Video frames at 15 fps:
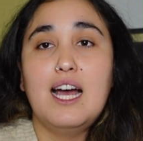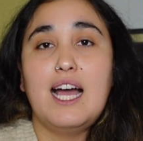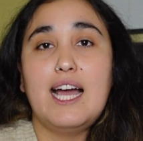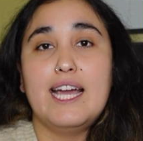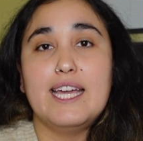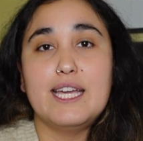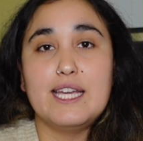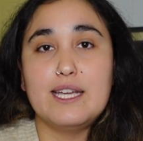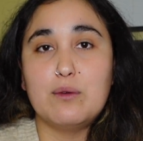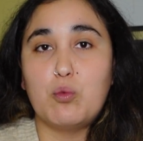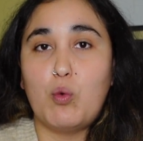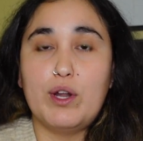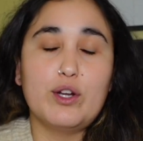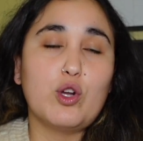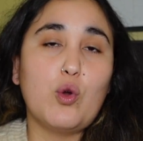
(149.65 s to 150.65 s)
I
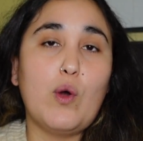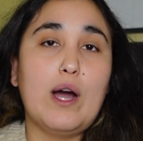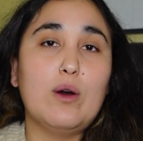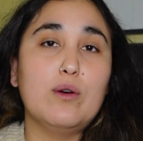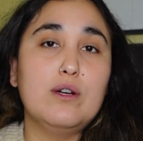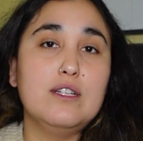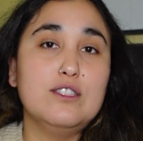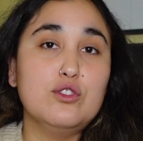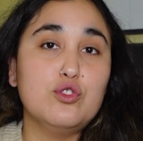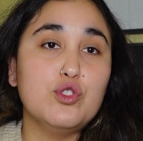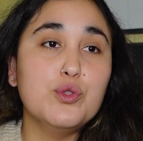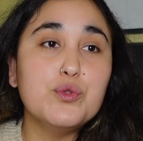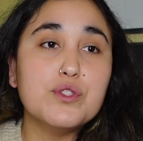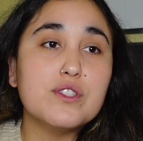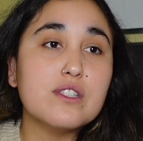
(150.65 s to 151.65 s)
want to go out and
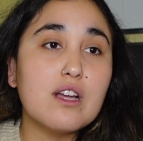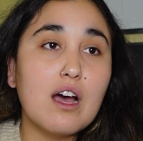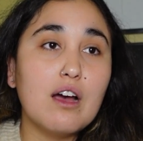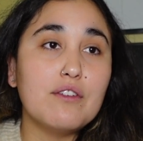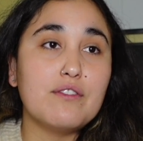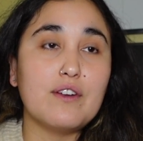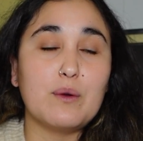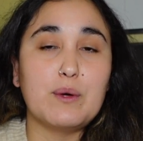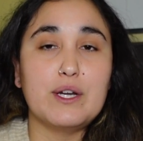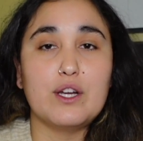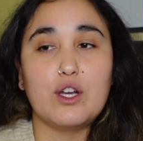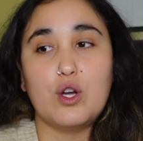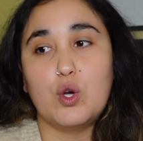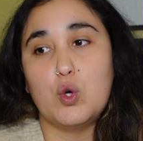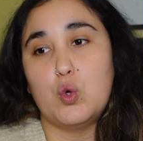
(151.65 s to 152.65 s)
do stuff. I want to
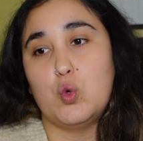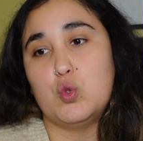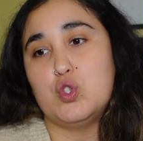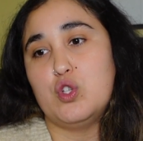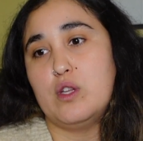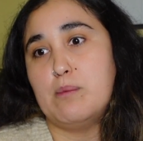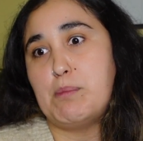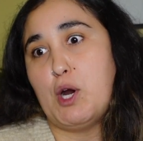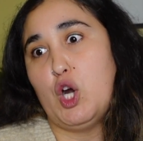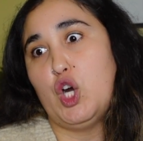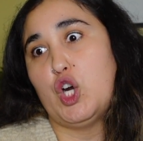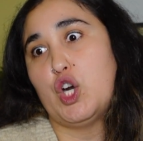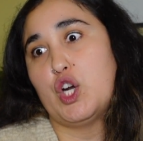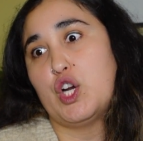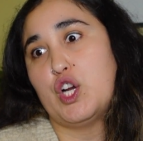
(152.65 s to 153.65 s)
go to the
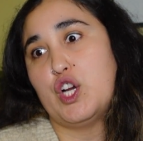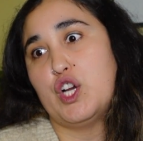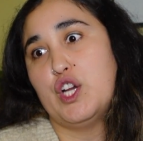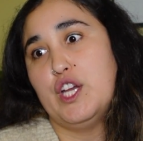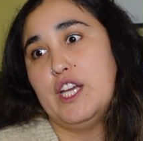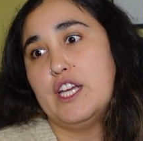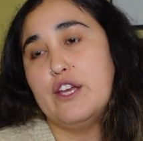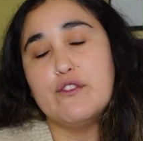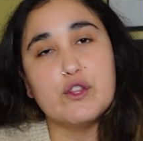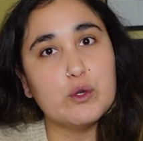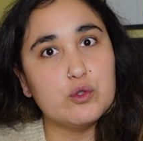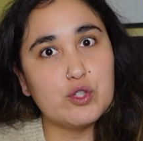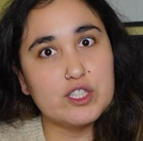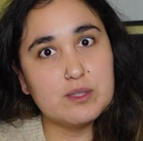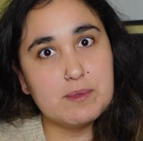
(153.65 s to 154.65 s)
park, even though
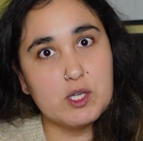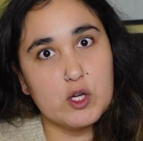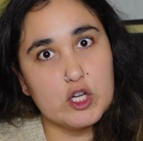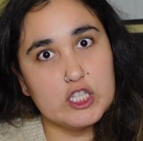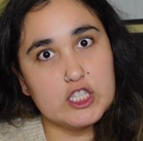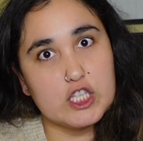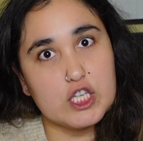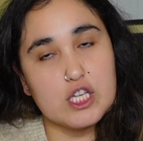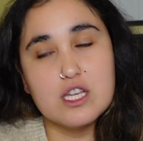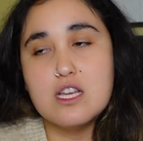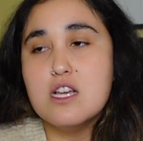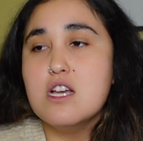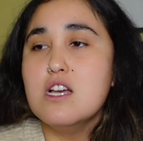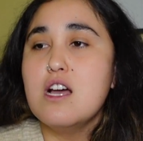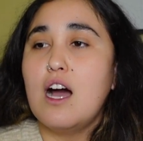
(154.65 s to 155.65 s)
it drives me crazy.
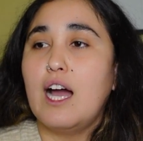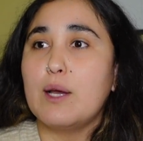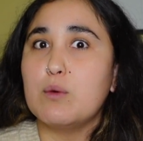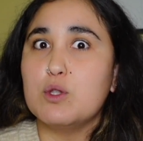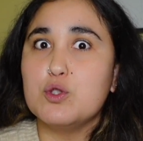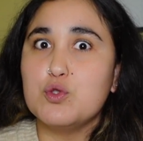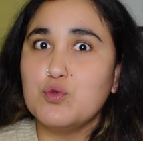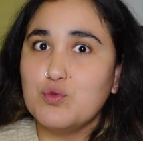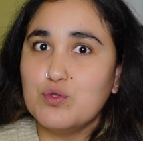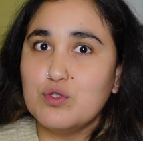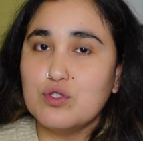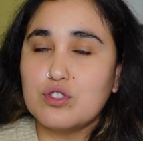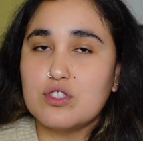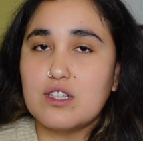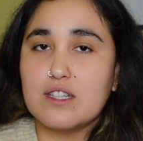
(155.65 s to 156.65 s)
I will
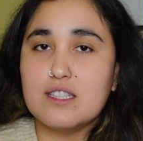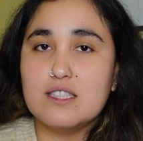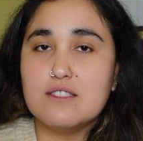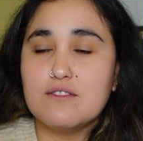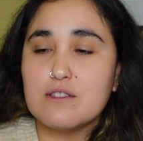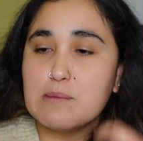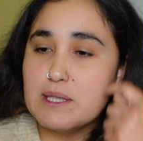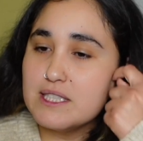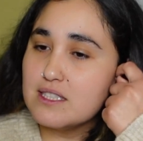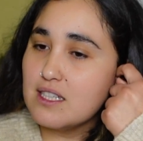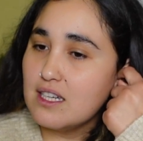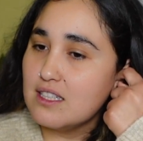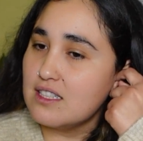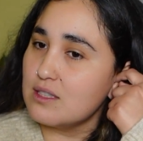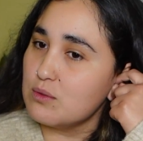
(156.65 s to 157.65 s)
suck it in for my
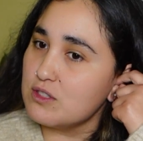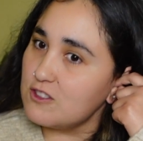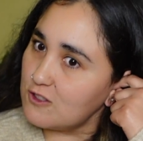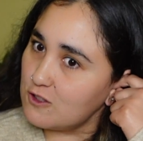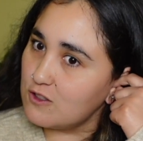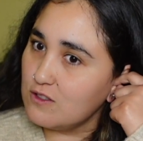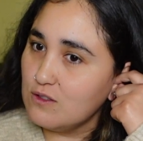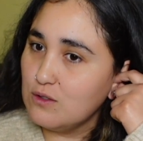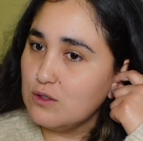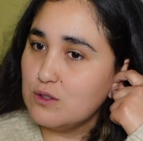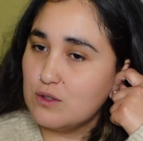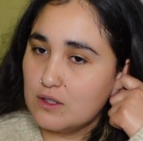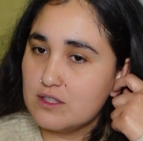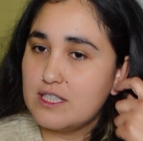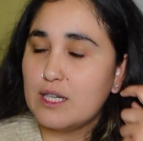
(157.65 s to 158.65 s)
son. I will
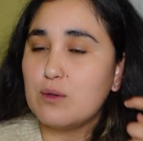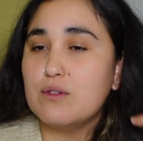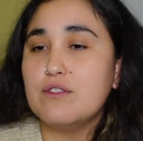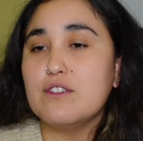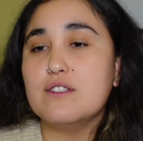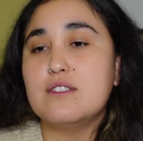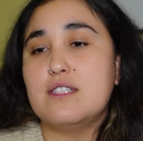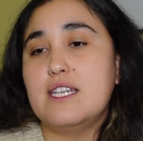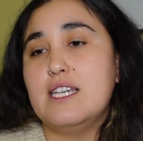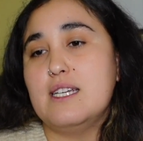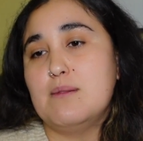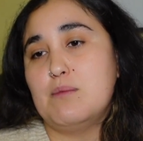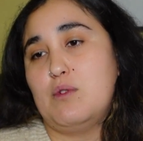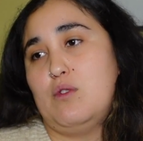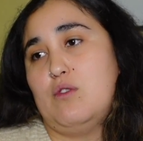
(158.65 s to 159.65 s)
oh, take one for the
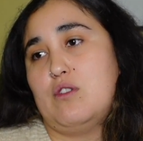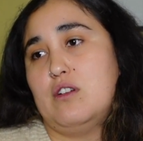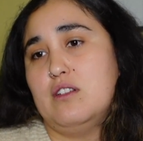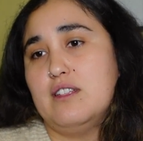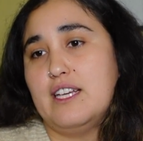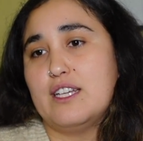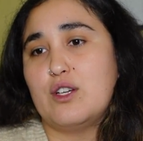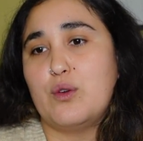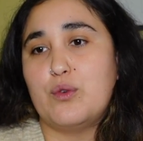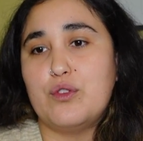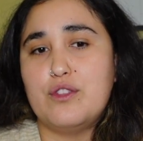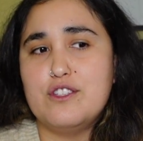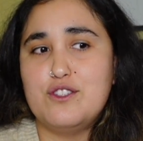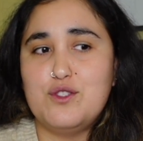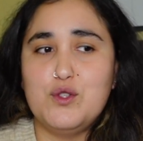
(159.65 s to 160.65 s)
team or like go to
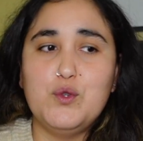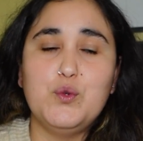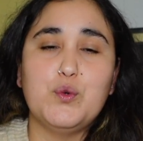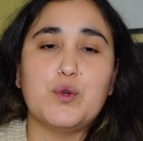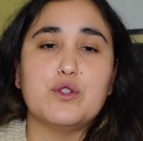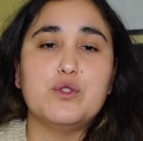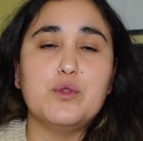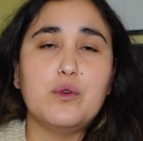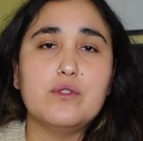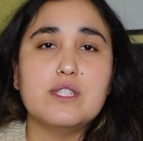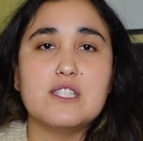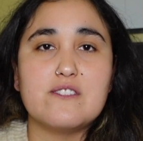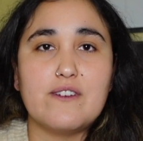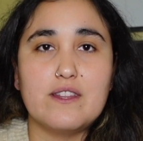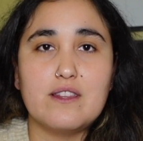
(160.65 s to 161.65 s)
the zoo or do all
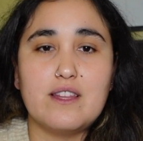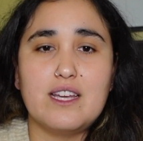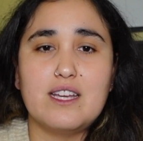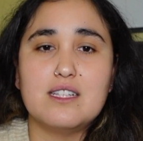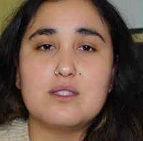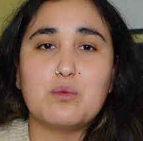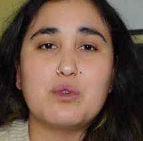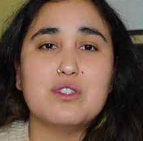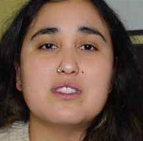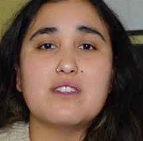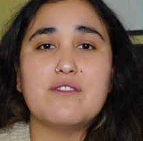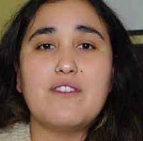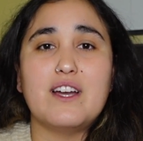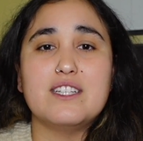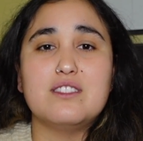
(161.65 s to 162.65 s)
these fun things. Whereas
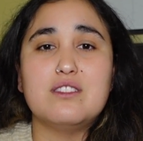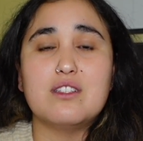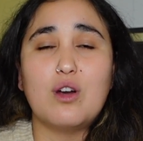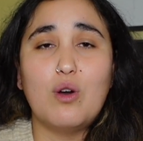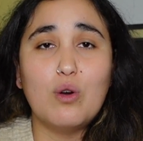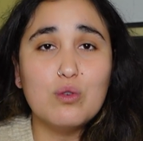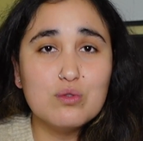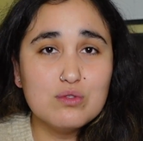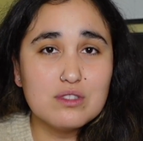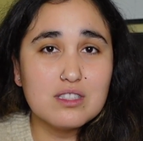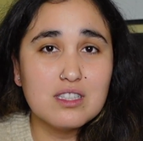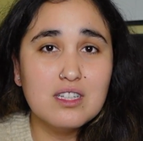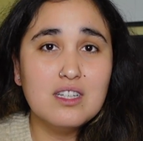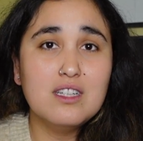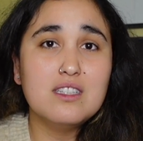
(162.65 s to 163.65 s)
if I
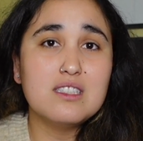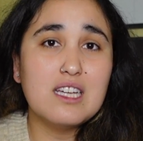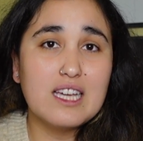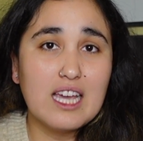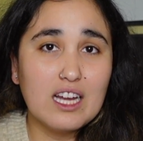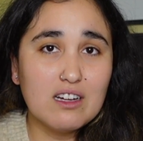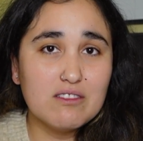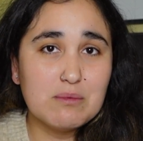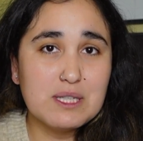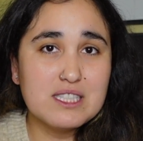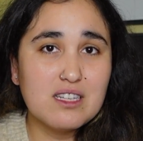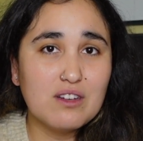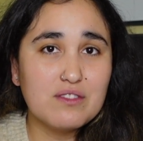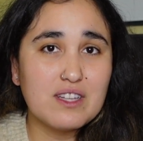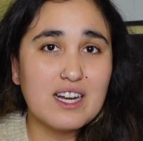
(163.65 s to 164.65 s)
don't take care of
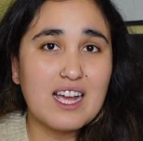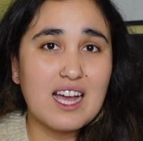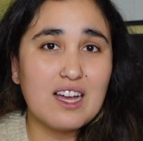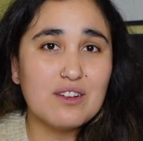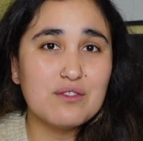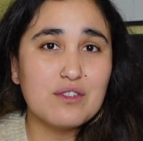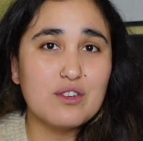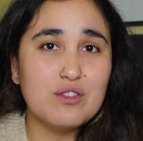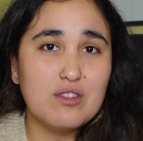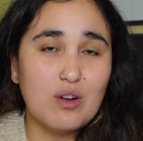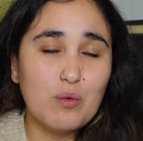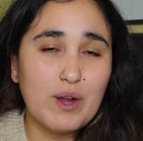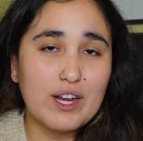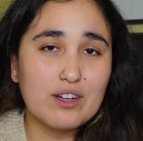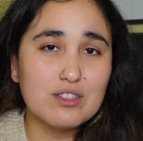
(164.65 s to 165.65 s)
myself, then I have
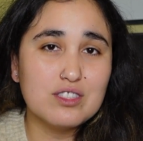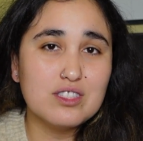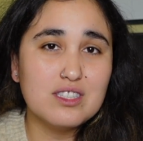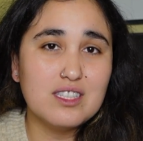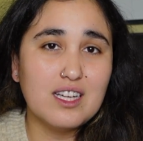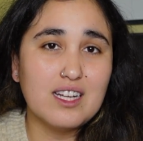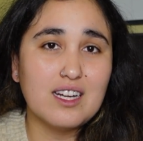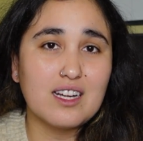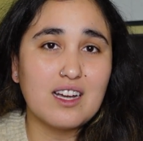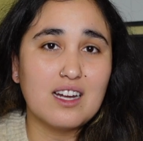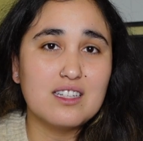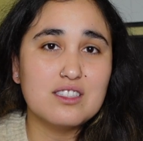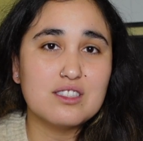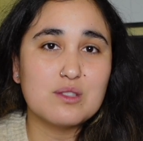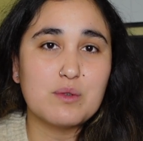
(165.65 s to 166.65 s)
no energy and I kind
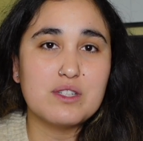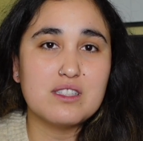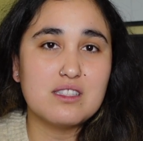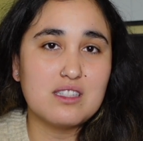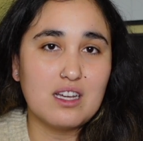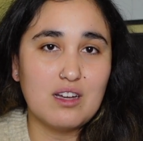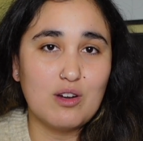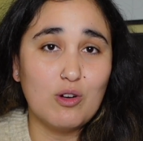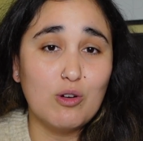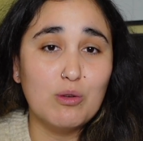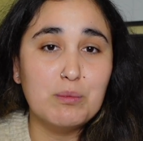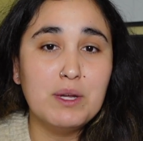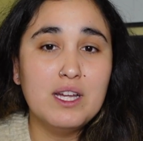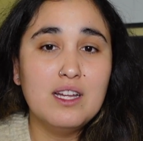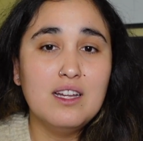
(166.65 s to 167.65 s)
of just want to stay
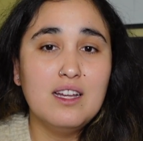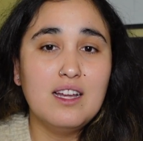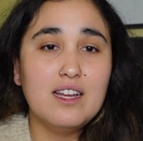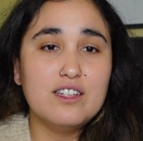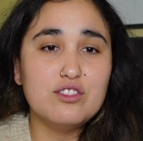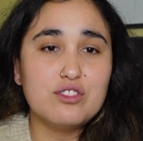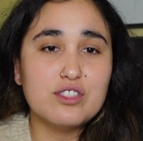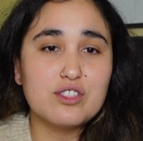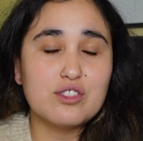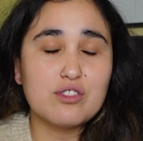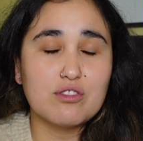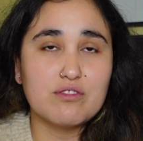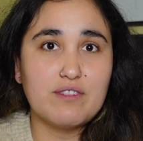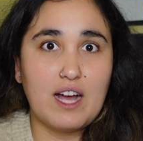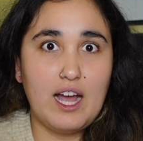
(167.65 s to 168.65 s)
home and just
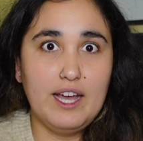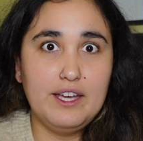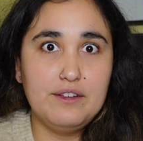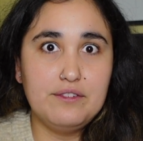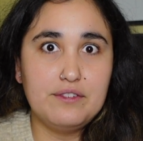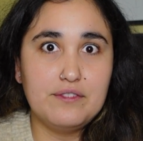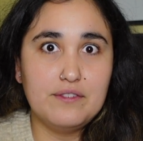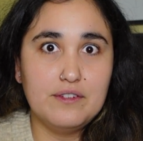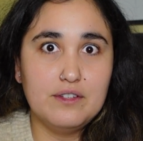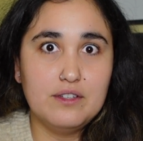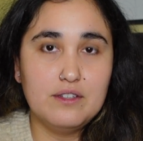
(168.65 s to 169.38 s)
survive.